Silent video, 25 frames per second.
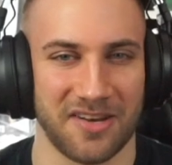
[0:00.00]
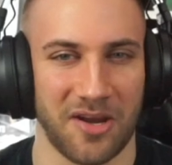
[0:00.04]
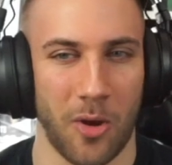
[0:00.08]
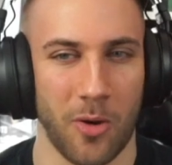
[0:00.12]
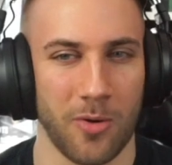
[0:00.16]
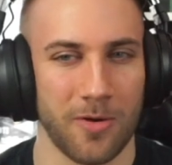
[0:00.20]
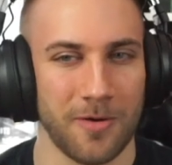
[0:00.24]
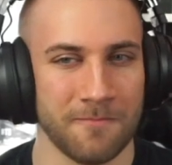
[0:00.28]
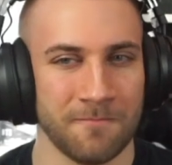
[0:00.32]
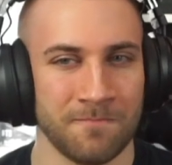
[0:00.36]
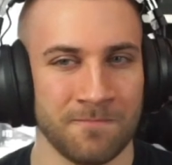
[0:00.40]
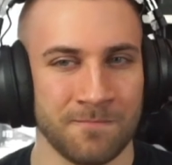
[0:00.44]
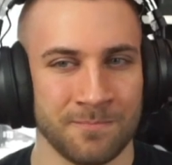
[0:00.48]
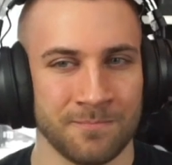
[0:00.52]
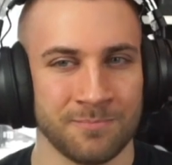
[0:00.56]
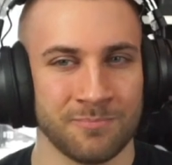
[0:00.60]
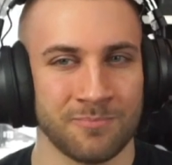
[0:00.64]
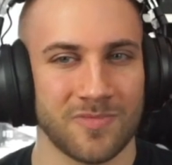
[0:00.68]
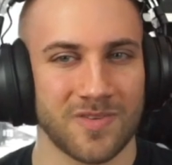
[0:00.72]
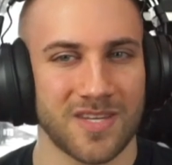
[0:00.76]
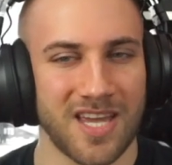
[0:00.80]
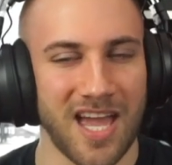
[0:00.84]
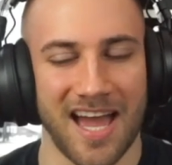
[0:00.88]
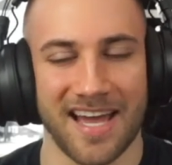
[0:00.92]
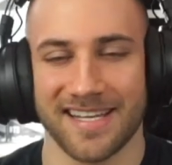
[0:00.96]
now.
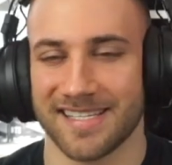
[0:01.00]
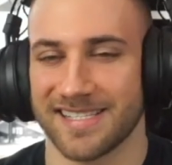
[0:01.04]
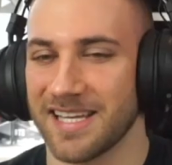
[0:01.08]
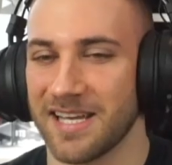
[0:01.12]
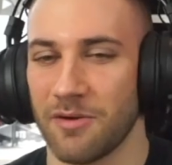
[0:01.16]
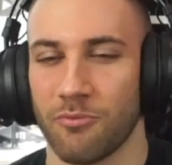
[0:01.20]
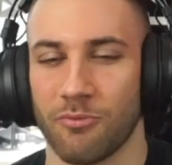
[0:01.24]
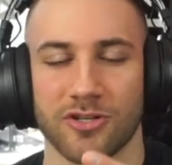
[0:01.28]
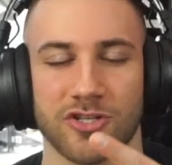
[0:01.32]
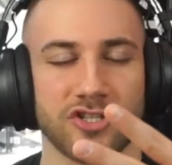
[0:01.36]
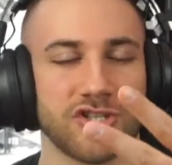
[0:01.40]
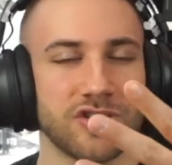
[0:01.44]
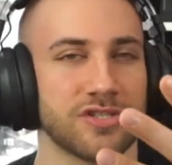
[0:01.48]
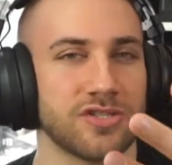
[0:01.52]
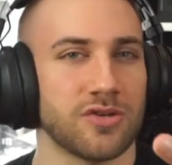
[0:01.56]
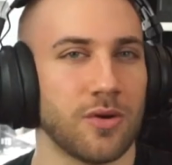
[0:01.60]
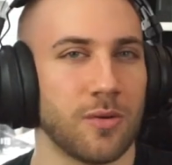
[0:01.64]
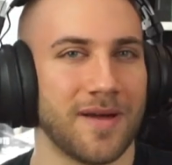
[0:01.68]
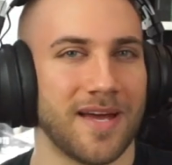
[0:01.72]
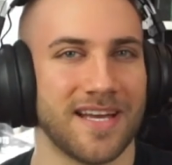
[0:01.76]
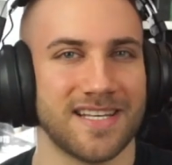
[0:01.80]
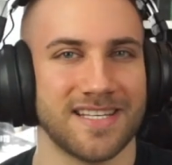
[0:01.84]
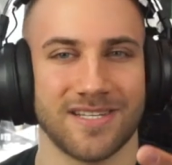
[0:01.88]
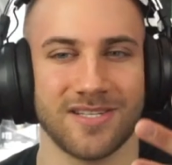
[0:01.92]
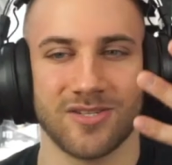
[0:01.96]
Guys, it was just so
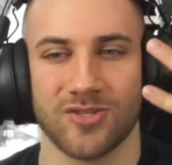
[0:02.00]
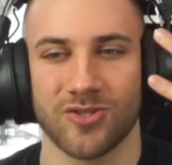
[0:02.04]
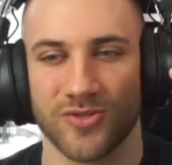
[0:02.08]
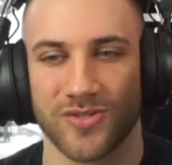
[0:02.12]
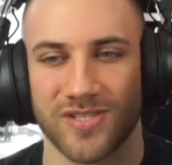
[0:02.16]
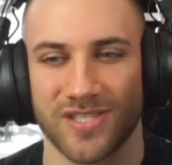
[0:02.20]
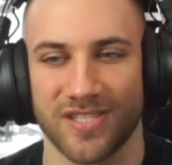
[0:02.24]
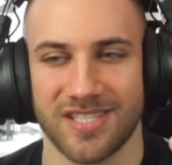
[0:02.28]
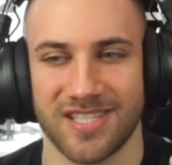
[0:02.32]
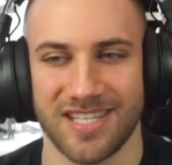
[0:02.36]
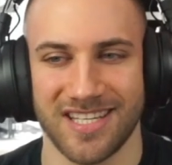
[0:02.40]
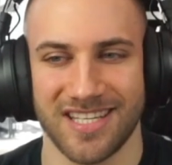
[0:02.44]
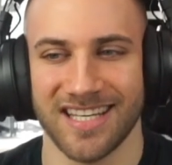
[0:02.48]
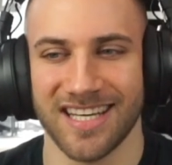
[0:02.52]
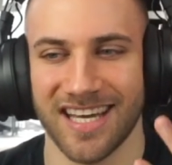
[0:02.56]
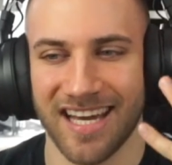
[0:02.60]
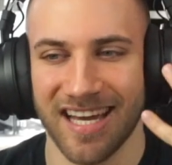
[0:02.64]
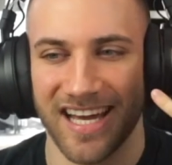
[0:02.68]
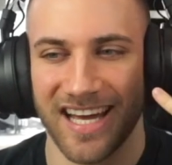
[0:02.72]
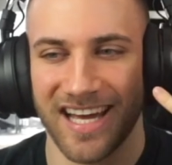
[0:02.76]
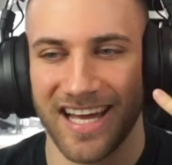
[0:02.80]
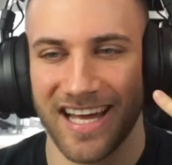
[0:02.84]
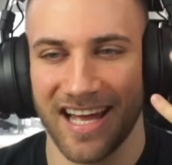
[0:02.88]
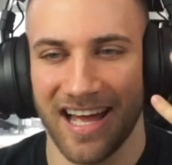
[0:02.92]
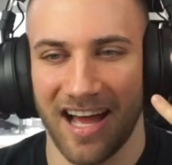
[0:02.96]
amazing to see,
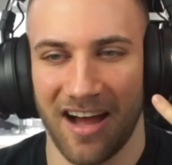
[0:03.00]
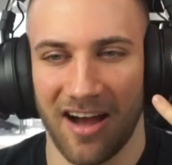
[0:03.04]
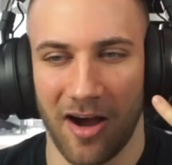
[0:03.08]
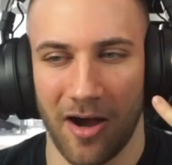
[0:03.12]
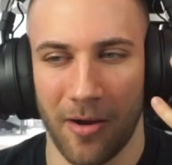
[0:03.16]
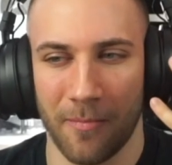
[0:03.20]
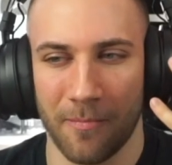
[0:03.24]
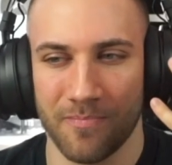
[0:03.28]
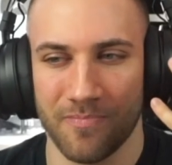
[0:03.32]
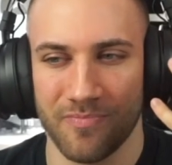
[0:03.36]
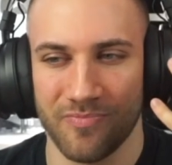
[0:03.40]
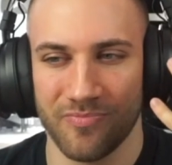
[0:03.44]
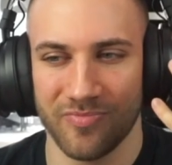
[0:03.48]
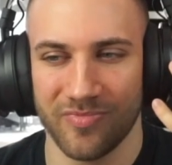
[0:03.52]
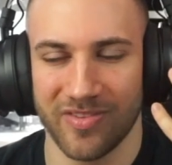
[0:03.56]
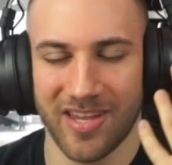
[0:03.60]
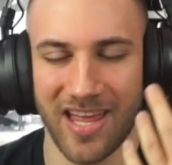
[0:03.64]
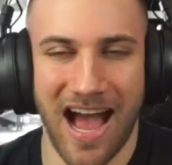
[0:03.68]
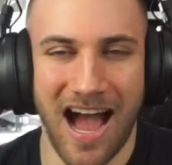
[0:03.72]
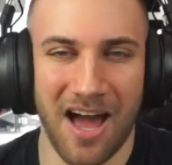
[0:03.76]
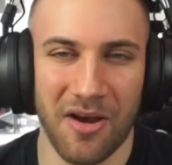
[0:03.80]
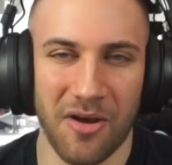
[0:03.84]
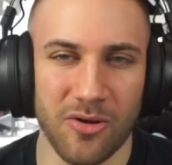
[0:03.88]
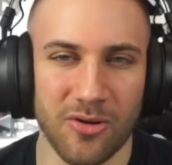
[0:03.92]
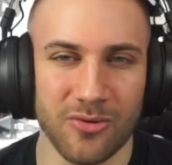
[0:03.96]
I
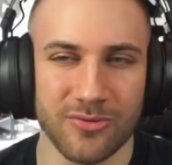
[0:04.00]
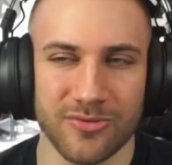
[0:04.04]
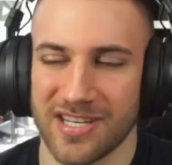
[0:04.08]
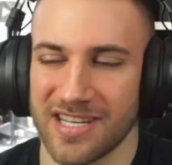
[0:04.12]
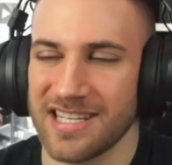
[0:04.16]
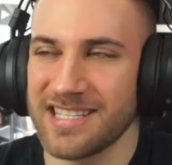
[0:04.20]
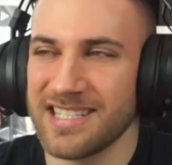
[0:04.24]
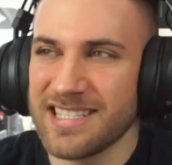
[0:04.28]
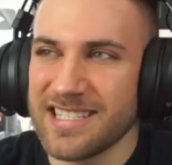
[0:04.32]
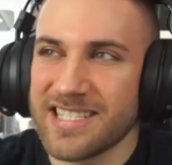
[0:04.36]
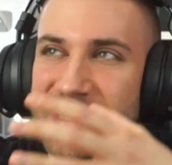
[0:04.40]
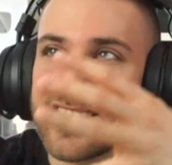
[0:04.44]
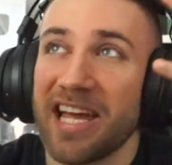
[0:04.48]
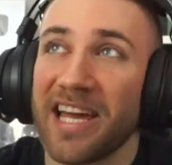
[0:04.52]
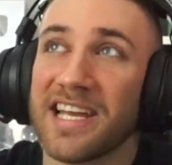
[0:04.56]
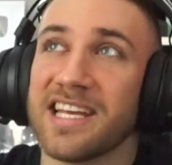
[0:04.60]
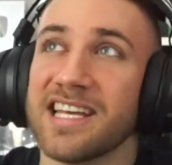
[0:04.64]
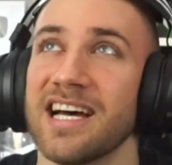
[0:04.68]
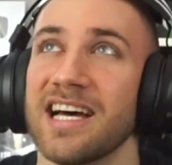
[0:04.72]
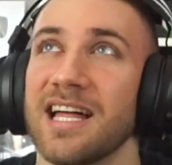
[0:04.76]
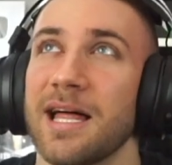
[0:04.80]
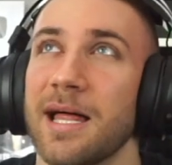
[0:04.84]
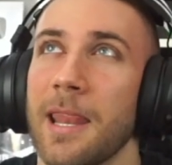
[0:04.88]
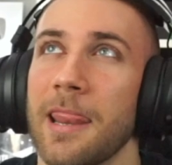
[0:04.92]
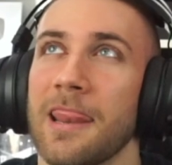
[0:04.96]
don't know, it's
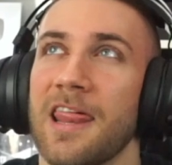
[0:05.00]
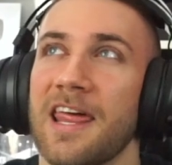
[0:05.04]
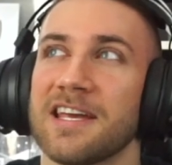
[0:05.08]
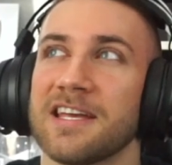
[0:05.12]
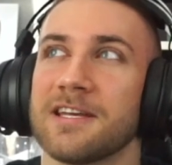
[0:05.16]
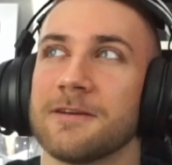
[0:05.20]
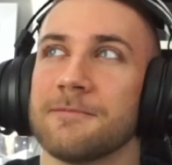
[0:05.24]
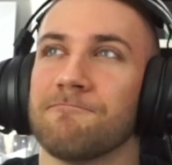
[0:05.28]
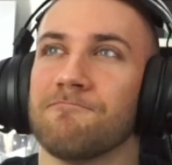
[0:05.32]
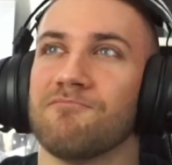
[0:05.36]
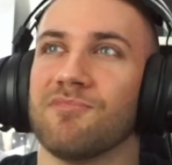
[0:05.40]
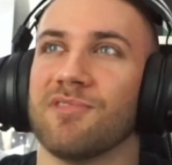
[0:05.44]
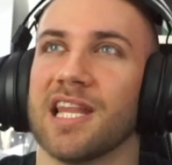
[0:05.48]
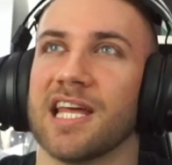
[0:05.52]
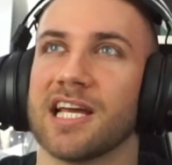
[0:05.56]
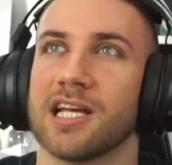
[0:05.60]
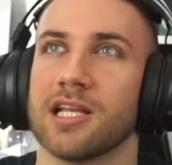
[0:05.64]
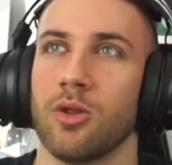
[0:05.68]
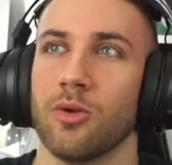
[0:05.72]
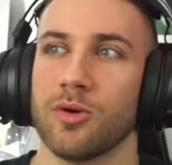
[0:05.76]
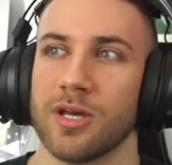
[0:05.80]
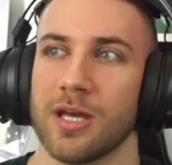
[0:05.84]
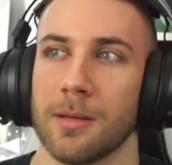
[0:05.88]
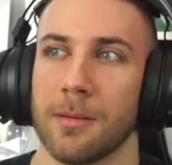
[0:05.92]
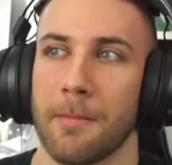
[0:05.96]
like
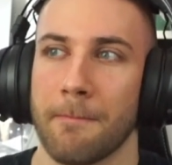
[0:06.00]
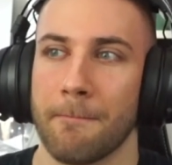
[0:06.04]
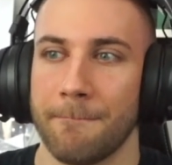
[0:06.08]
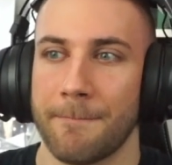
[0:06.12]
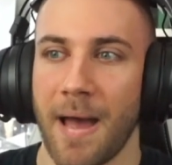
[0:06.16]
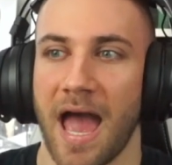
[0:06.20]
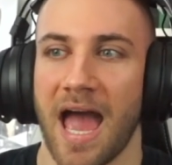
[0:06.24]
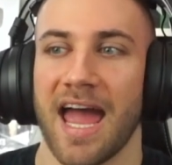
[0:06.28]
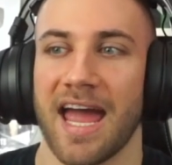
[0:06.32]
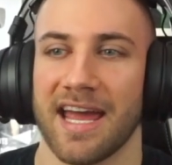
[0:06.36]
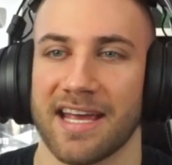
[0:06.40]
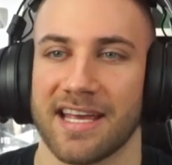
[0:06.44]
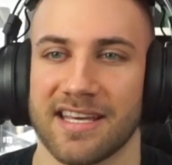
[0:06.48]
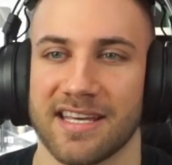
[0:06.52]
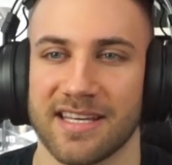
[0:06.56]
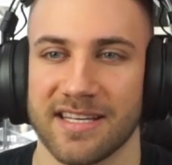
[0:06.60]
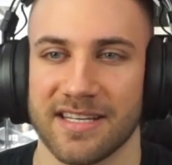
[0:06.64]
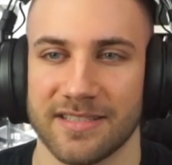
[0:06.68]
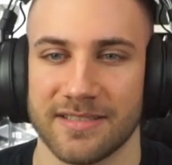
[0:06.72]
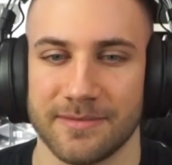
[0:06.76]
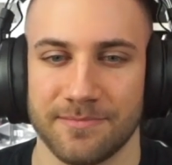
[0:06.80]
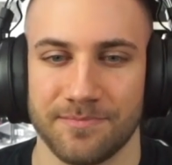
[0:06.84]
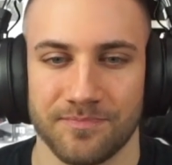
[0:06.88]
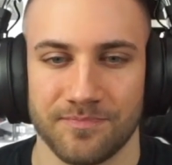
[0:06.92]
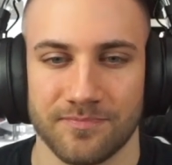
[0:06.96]
looking back.
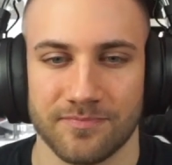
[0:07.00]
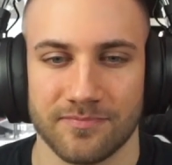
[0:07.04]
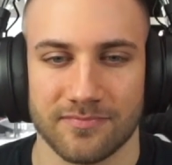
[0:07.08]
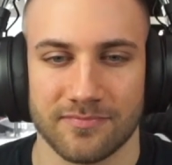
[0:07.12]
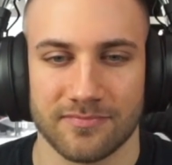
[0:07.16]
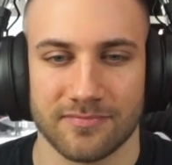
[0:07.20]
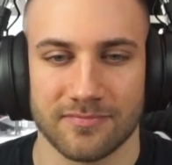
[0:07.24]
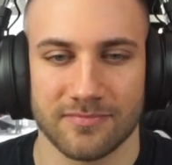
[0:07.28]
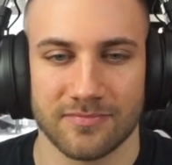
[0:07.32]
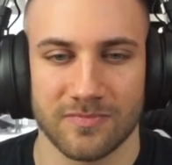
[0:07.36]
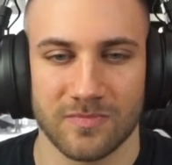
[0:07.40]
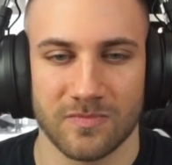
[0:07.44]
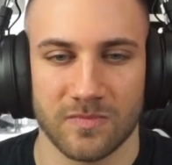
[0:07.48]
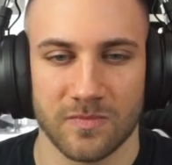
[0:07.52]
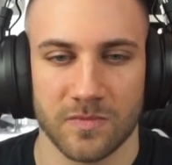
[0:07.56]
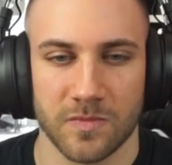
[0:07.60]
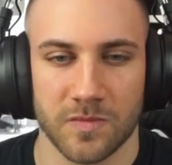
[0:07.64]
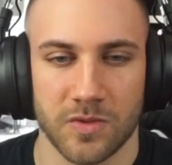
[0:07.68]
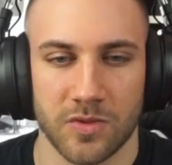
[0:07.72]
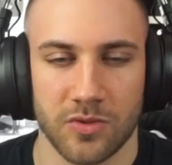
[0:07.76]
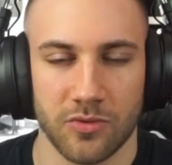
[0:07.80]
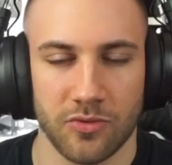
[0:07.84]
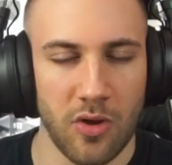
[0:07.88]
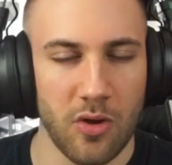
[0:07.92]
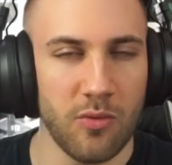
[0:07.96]

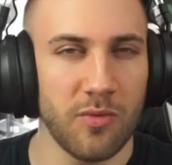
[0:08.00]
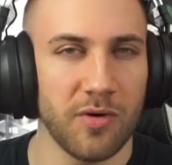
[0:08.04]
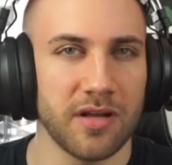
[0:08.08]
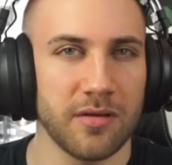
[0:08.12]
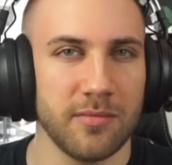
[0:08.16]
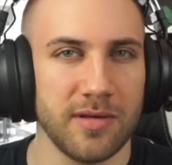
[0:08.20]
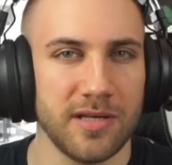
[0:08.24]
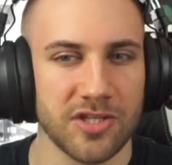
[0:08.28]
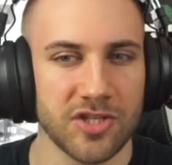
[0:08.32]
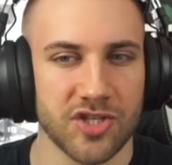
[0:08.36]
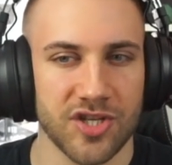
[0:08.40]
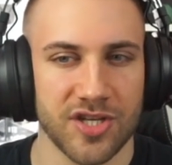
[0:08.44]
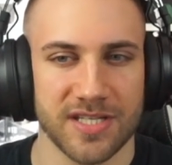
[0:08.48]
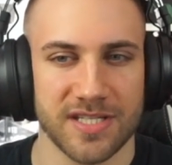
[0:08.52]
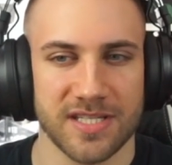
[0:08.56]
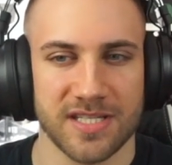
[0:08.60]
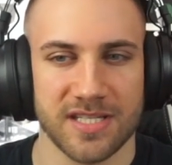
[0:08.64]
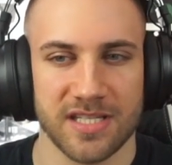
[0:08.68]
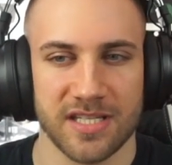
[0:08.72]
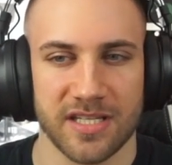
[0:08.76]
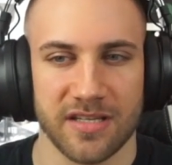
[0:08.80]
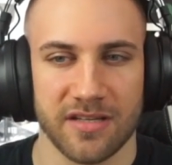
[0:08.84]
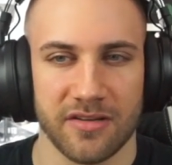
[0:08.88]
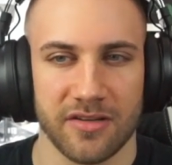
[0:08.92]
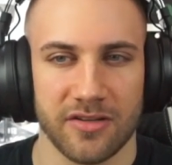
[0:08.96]
Do you know what I mean? Just